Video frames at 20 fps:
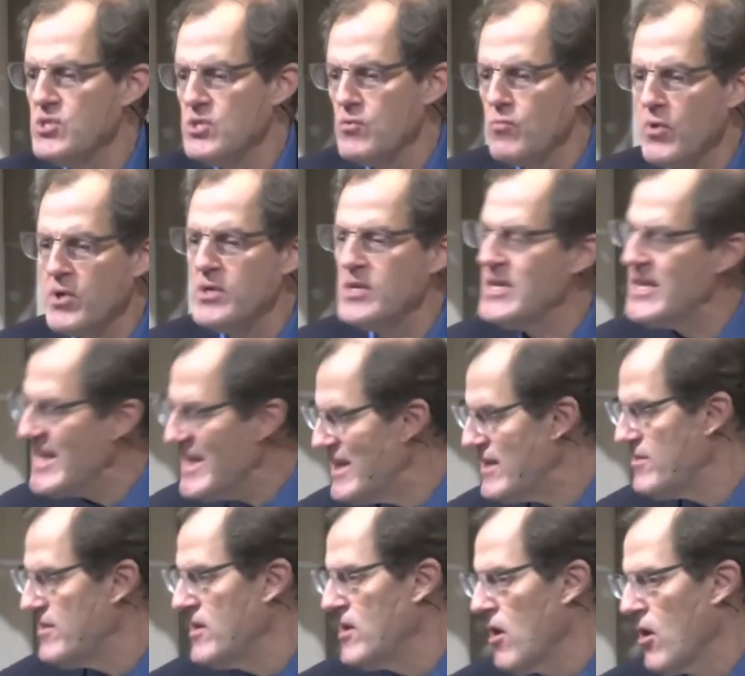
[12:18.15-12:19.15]
you wouldn't
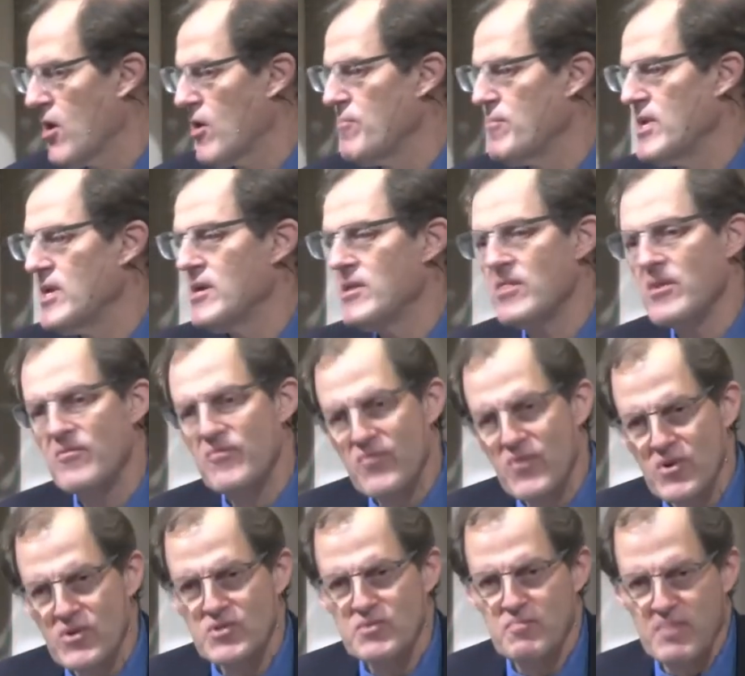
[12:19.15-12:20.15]
need the army in the
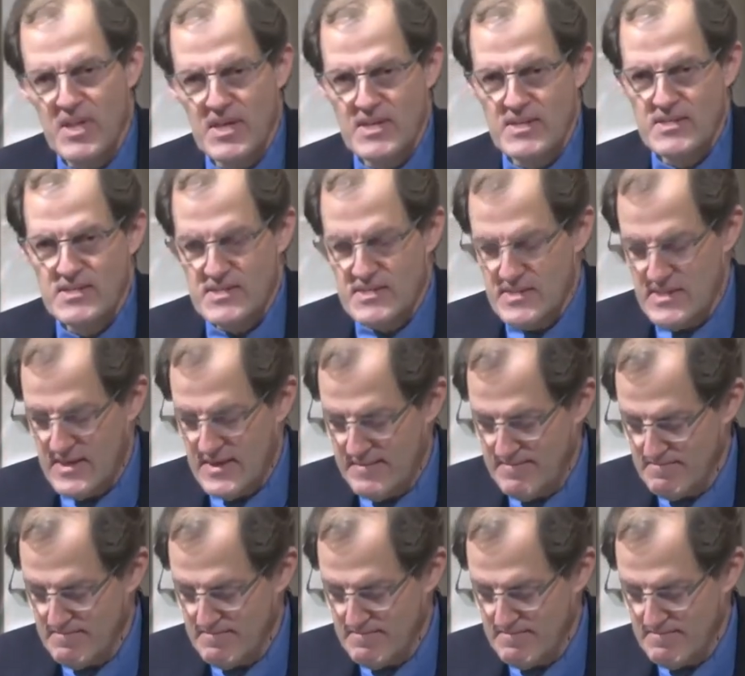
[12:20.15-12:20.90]
first place.